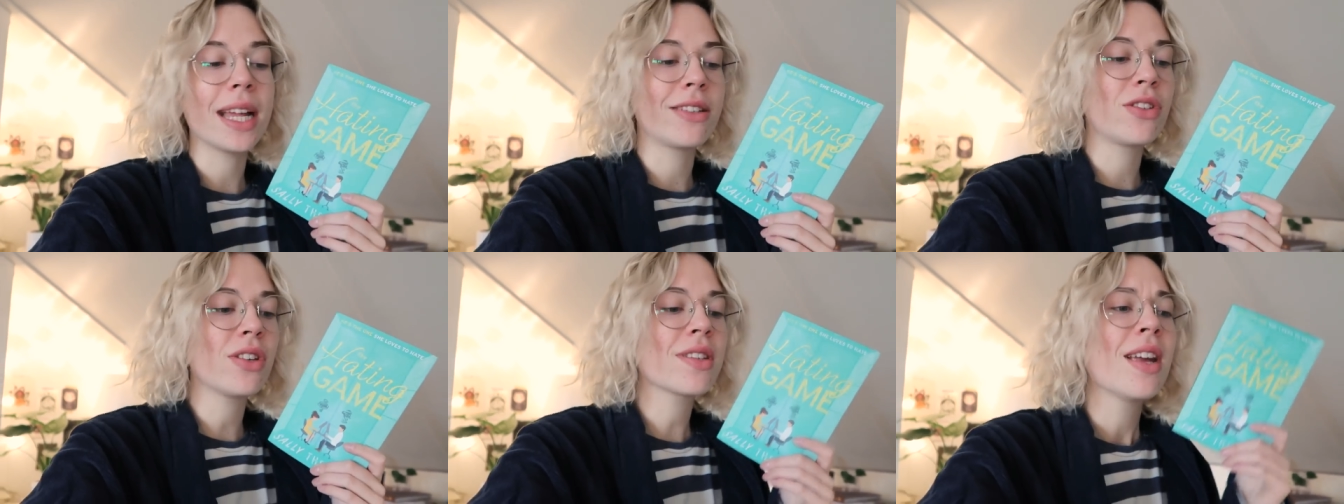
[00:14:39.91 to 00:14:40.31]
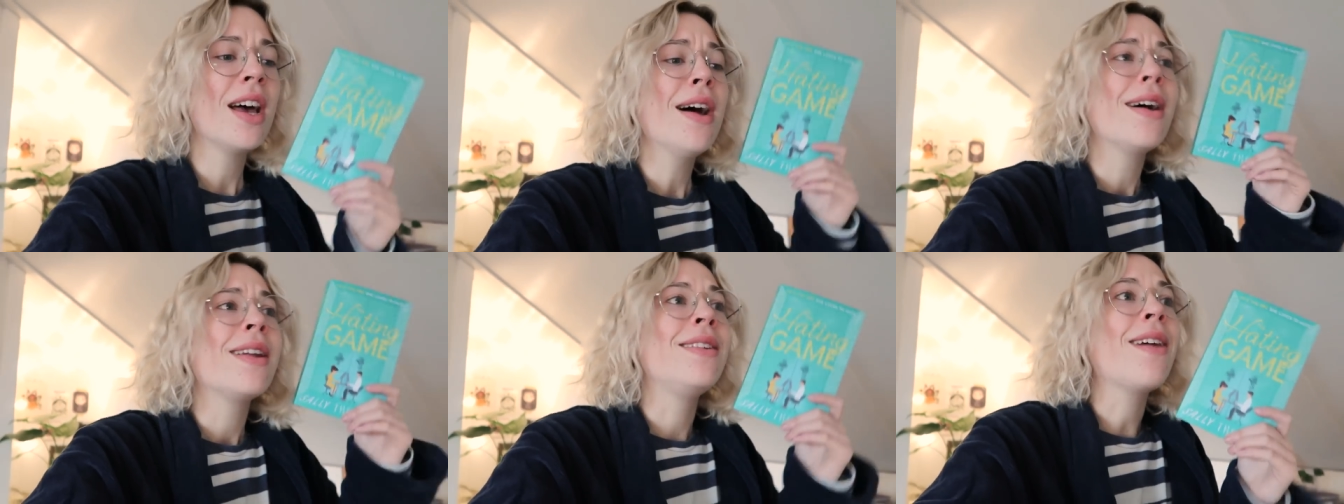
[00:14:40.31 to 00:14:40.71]
It's just
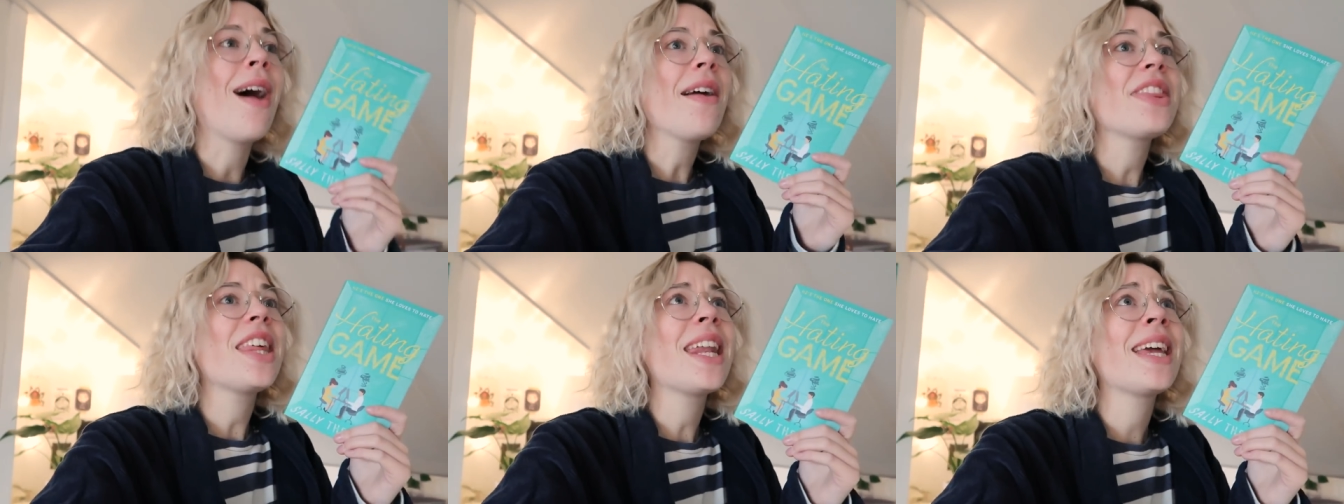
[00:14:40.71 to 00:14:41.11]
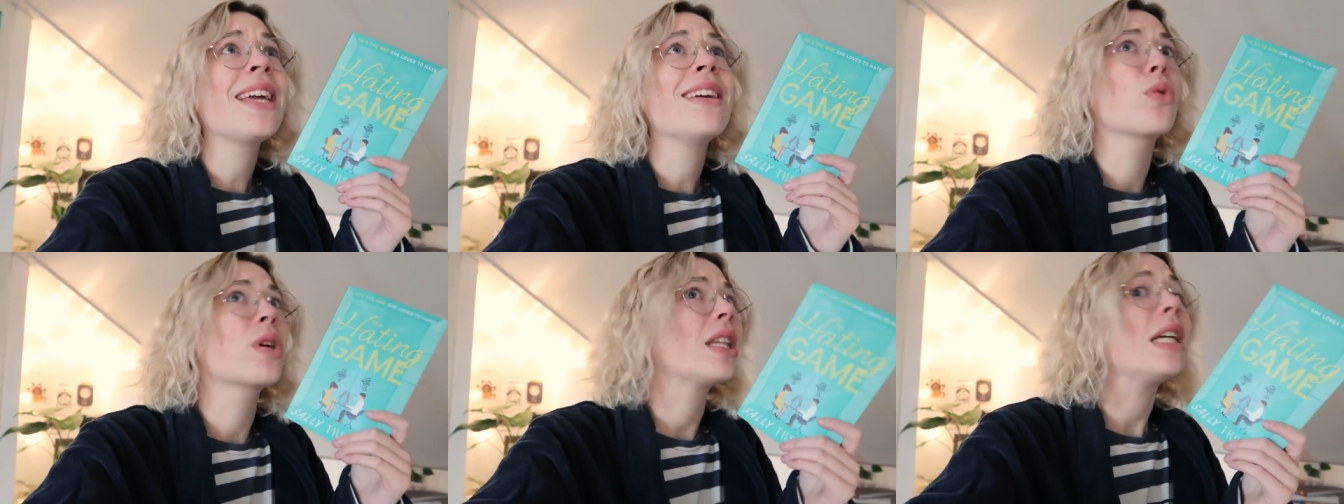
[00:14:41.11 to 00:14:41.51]
not that
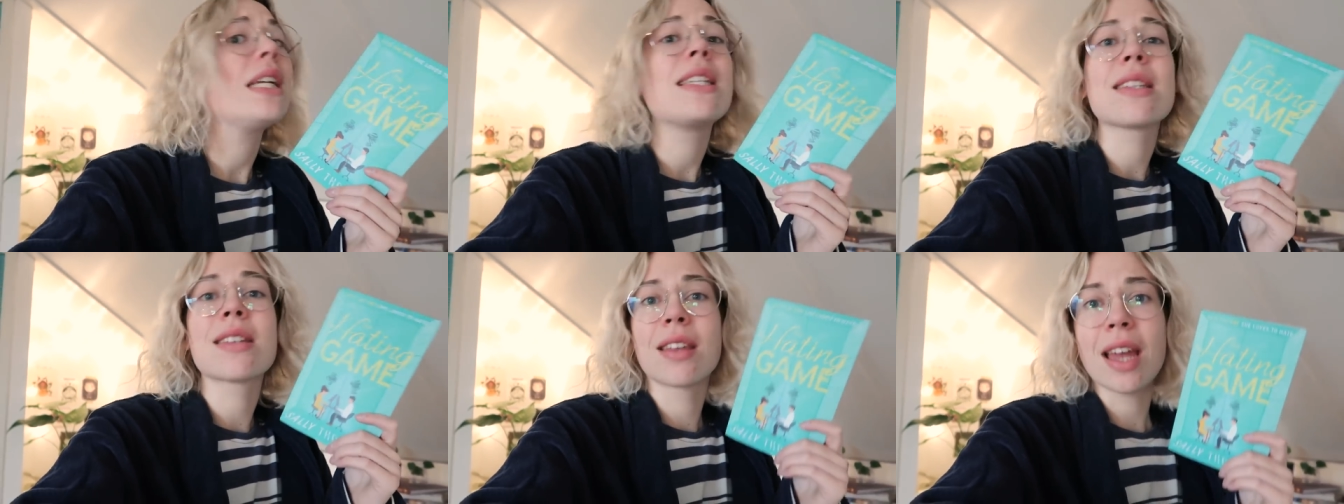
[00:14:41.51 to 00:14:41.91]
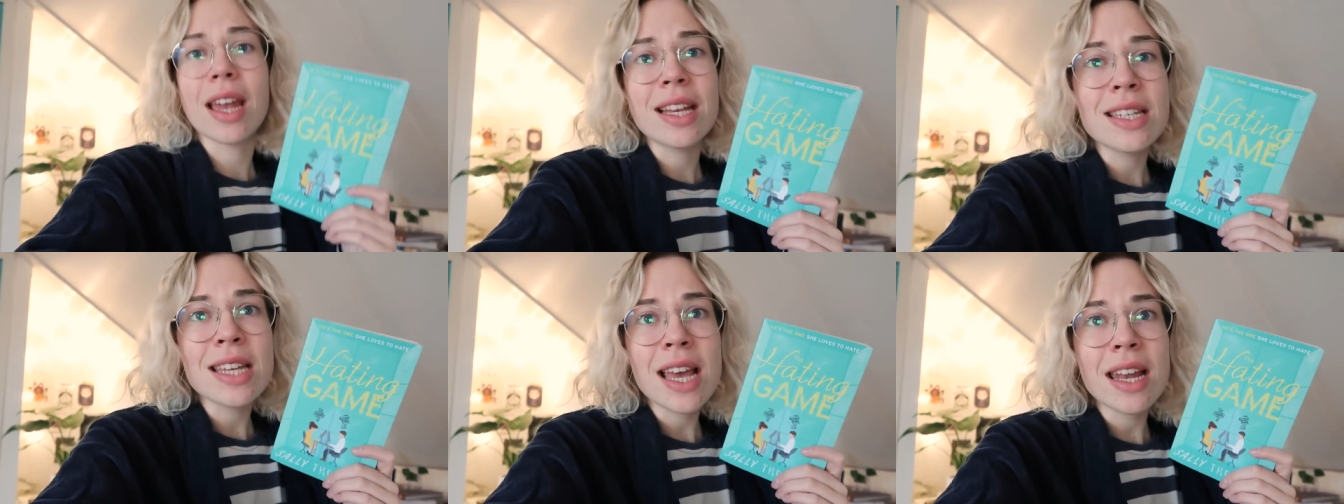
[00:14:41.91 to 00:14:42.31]
I really
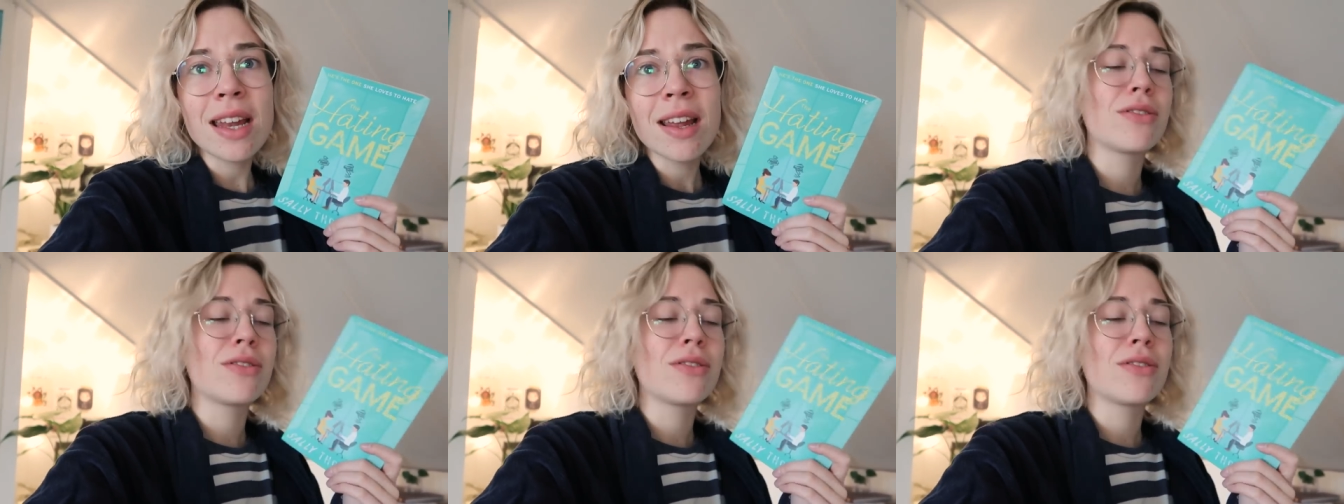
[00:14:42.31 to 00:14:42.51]
disliked it,